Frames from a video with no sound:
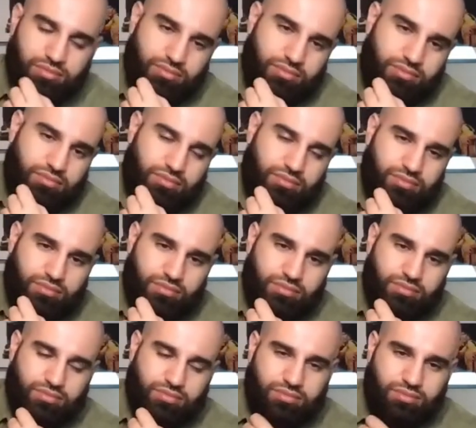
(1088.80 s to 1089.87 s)

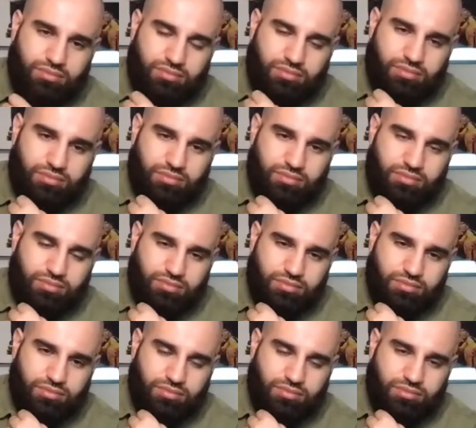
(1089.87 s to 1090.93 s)

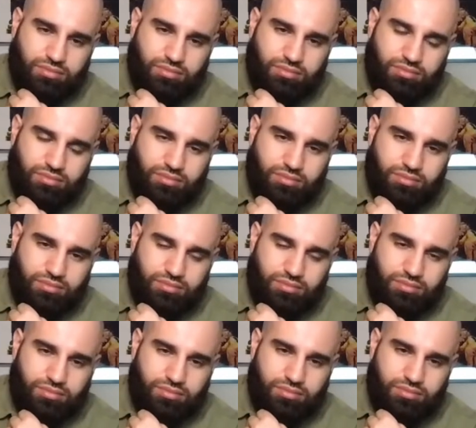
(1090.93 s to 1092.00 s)

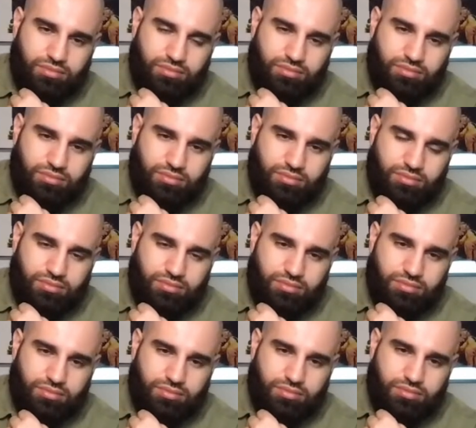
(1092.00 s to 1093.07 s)

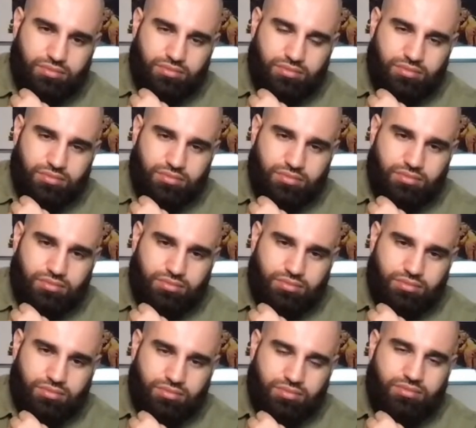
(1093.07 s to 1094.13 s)

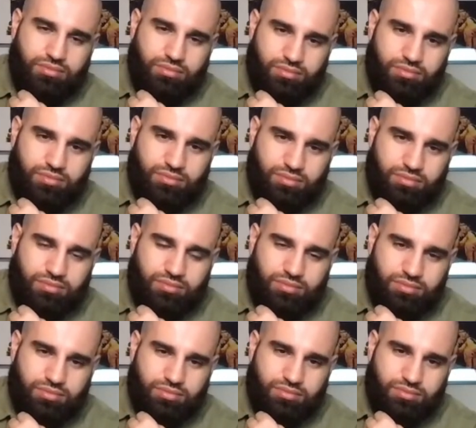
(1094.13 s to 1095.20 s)

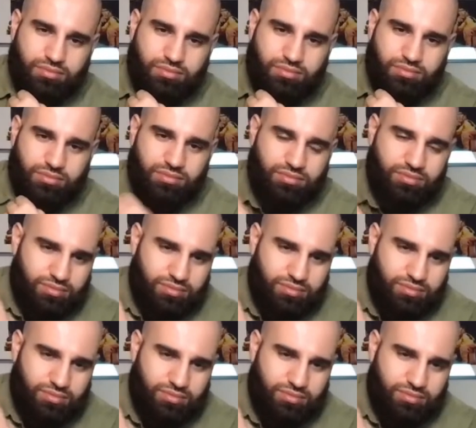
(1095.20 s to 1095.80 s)
(not speaking)